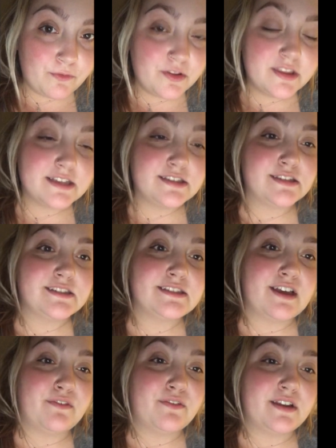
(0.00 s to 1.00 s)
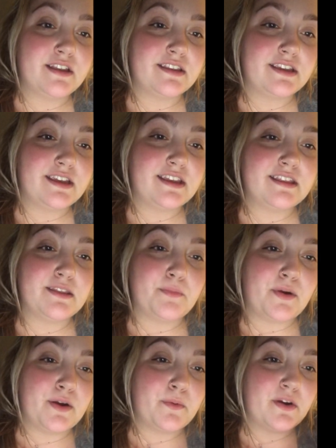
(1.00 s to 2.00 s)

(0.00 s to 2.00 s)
this is definitely the part where